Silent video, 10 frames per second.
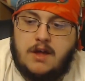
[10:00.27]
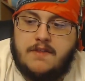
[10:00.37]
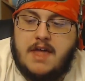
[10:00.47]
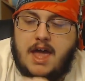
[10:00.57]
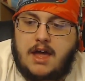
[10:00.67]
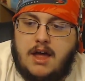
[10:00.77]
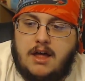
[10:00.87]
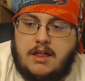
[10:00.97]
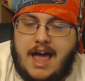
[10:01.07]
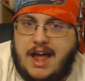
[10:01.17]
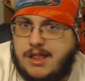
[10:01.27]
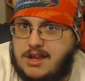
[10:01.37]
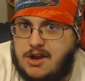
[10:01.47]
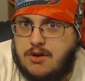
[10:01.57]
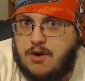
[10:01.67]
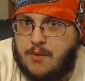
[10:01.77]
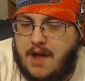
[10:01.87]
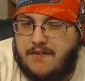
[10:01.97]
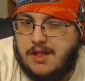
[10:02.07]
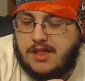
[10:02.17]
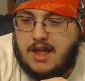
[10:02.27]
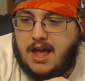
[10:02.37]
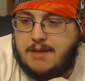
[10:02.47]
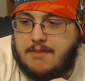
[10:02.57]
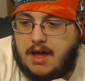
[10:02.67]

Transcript: on that. Last year, around this time,